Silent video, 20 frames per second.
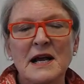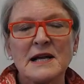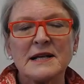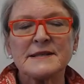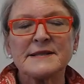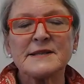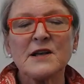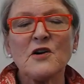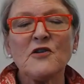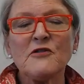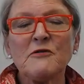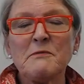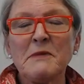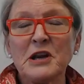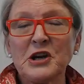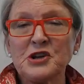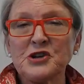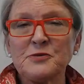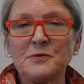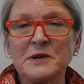
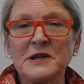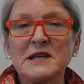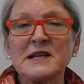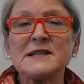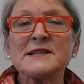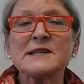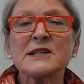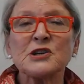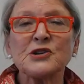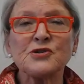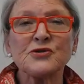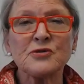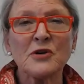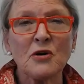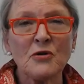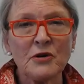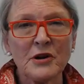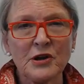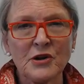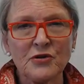Self-management is
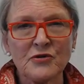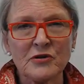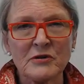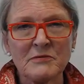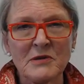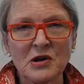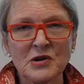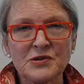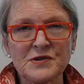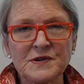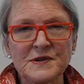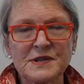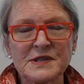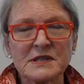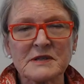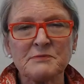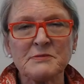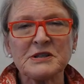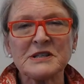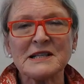controlling your
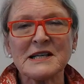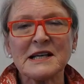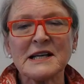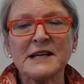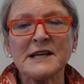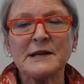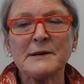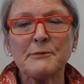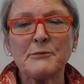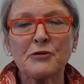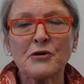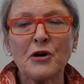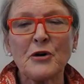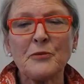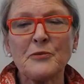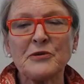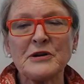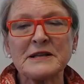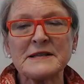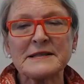emotions, particularly in
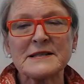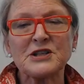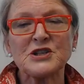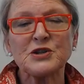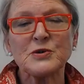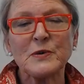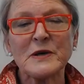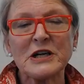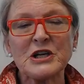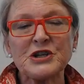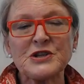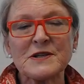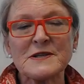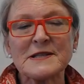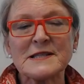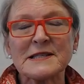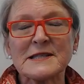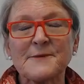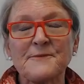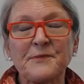appropriate
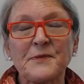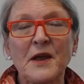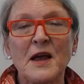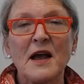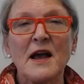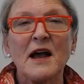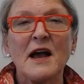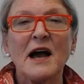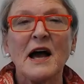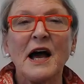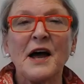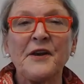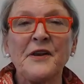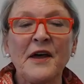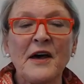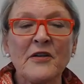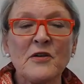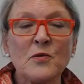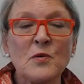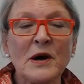situations.
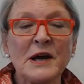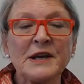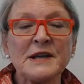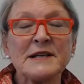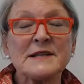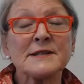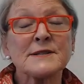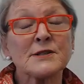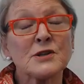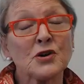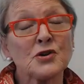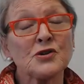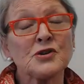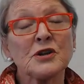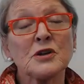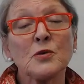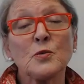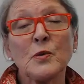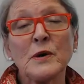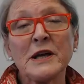Another one is
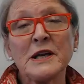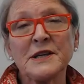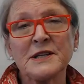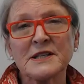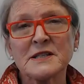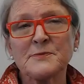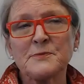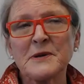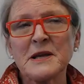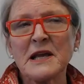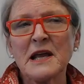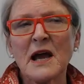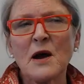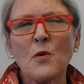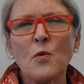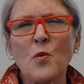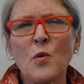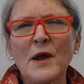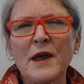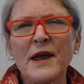social awareness, being
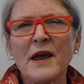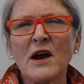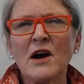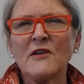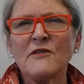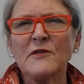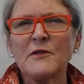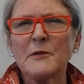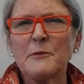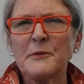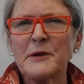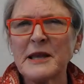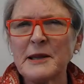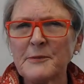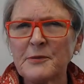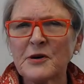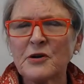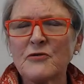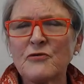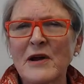aware of the
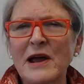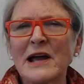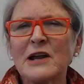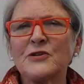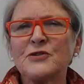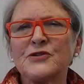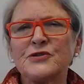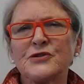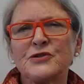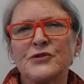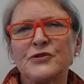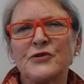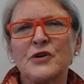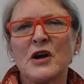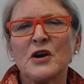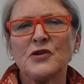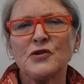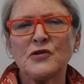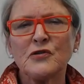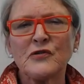people around you,
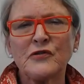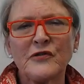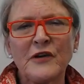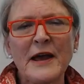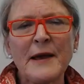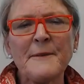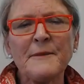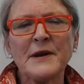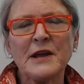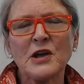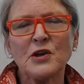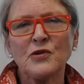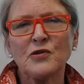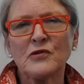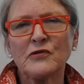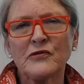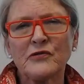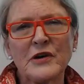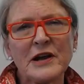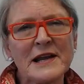your family,
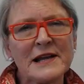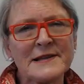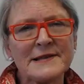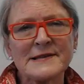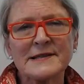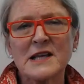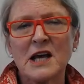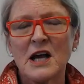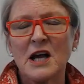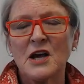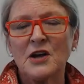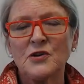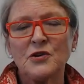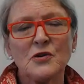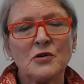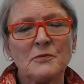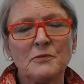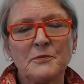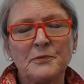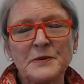your friends,
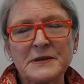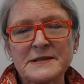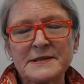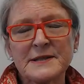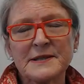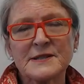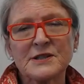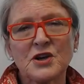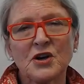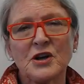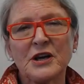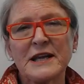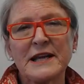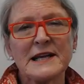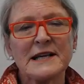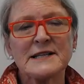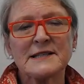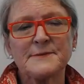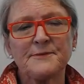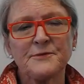your business
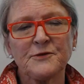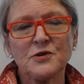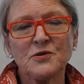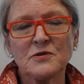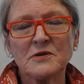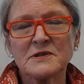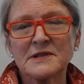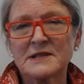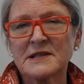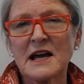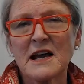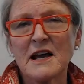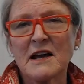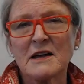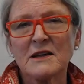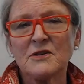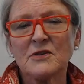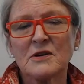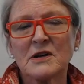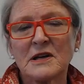colleagues, your
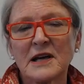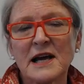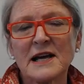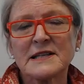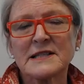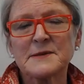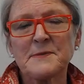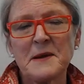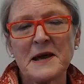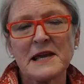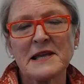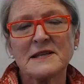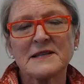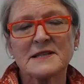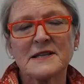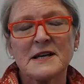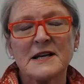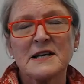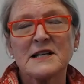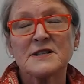
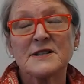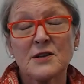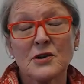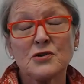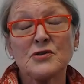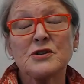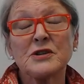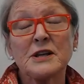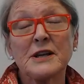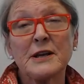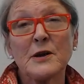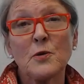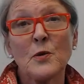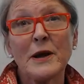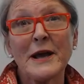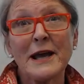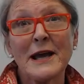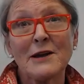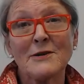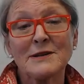classmates. Socially
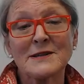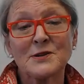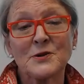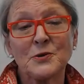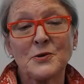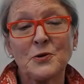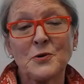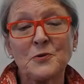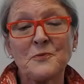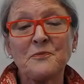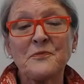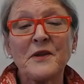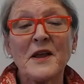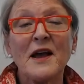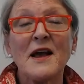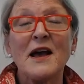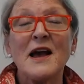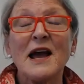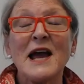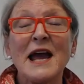aware, it's called.
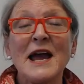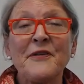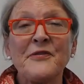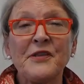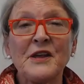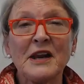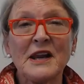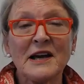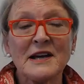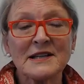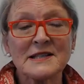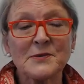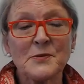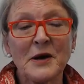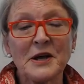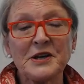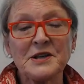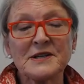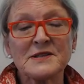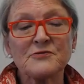And the last
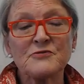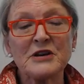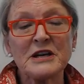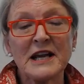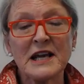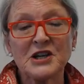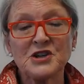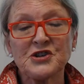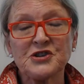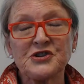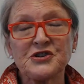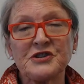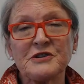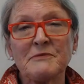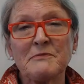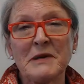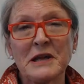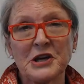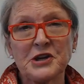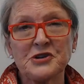one is relationship
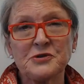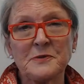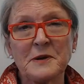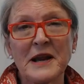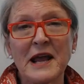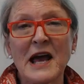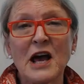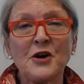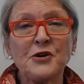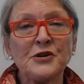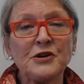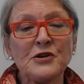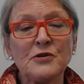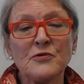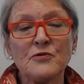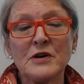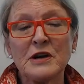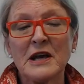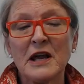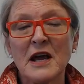management. How do
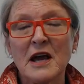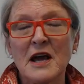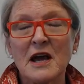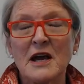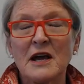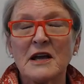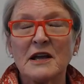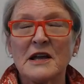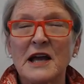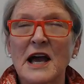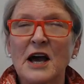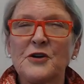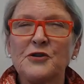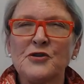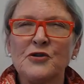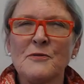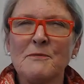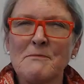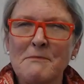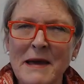
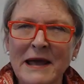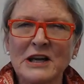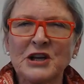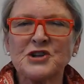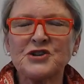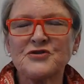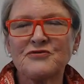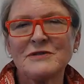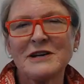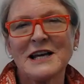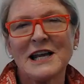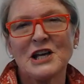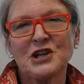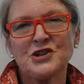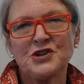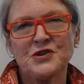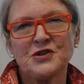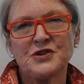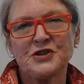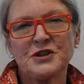you manage
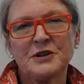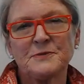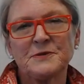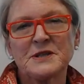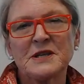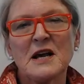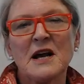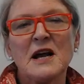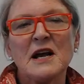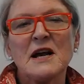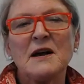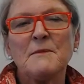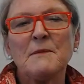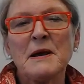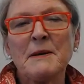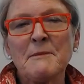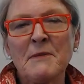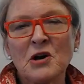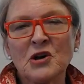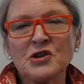relationships?
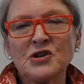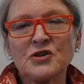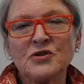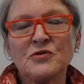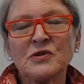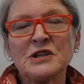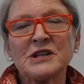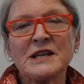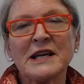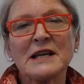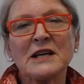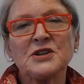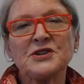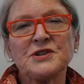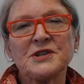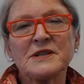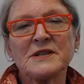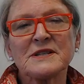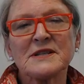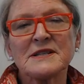Emotional
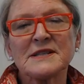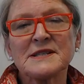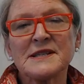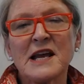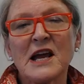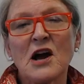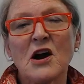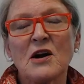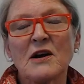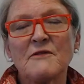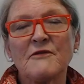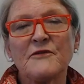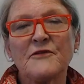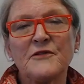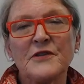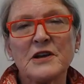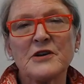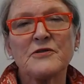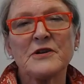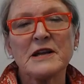intelligence is now
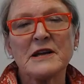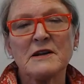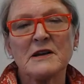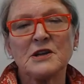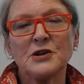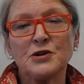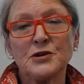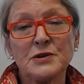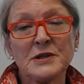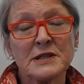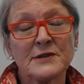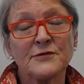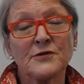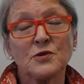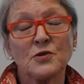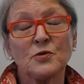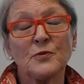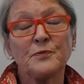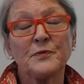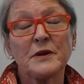very
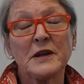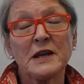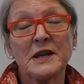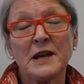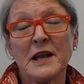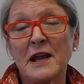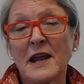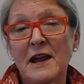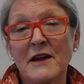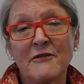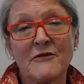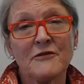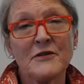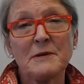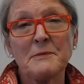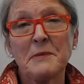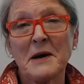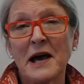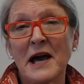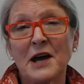useful in every
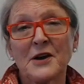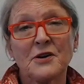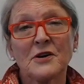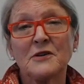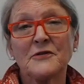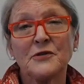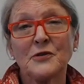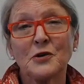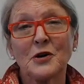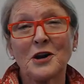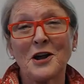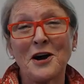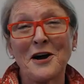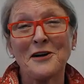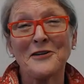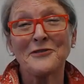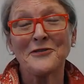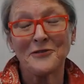part of your life.